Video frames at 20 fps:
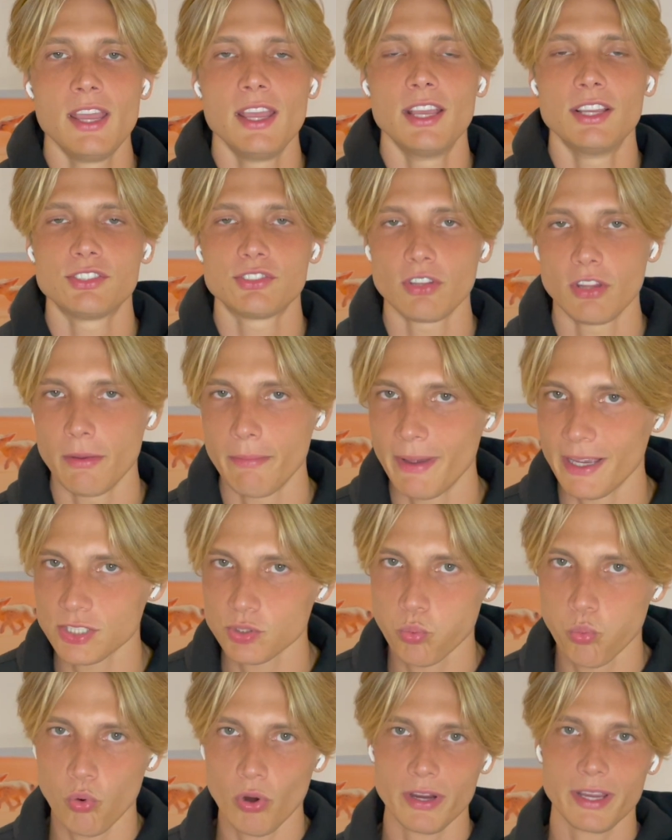So the
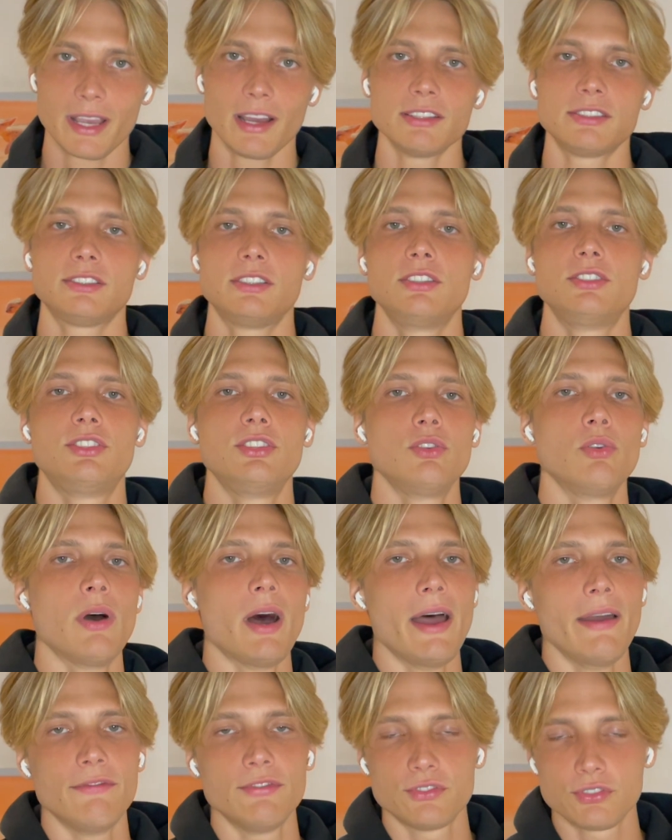best workouts to do,
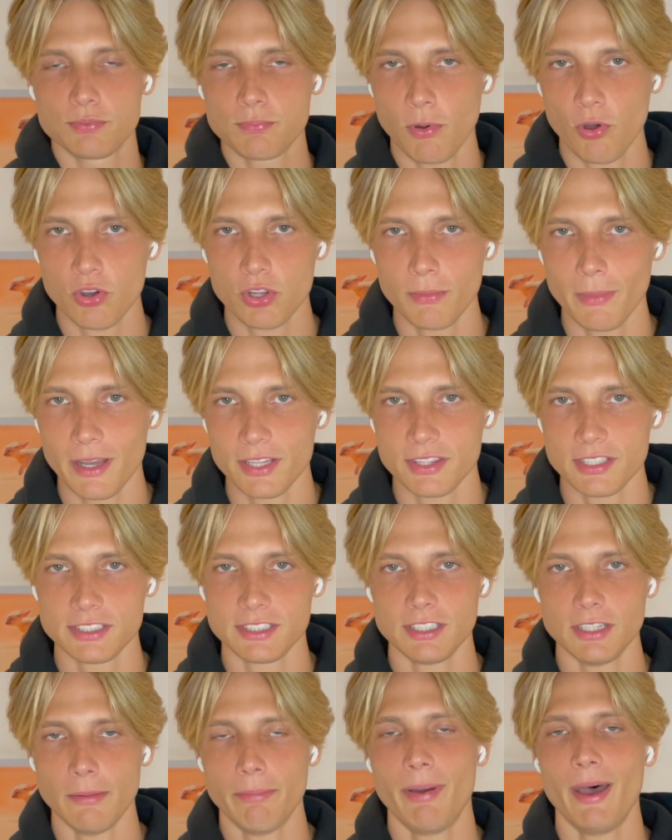I've spoken about this
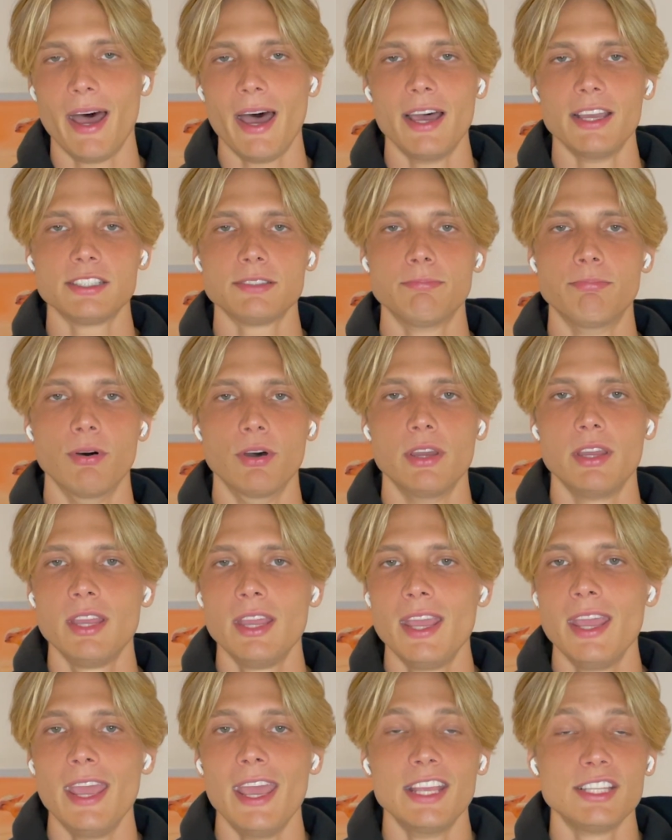in the past, but
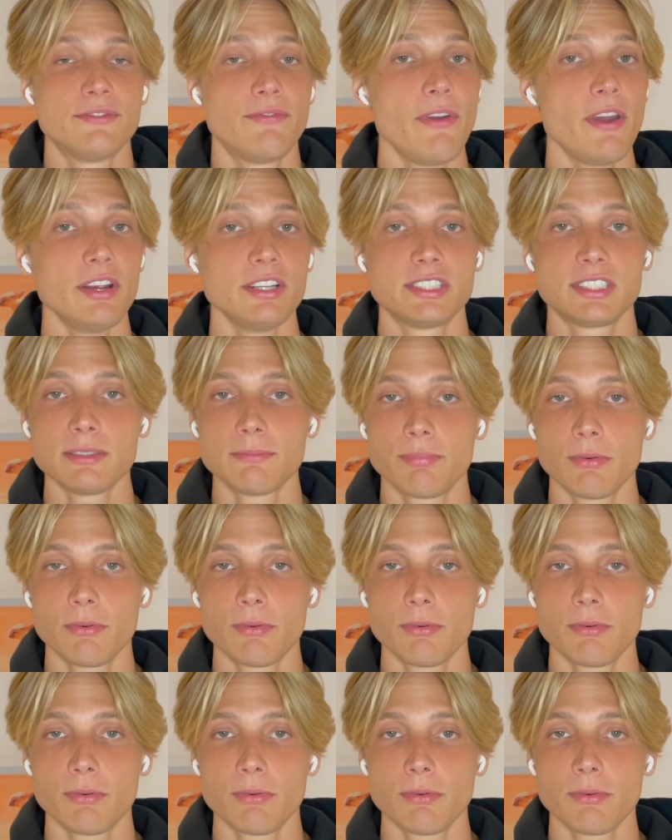it's very simple,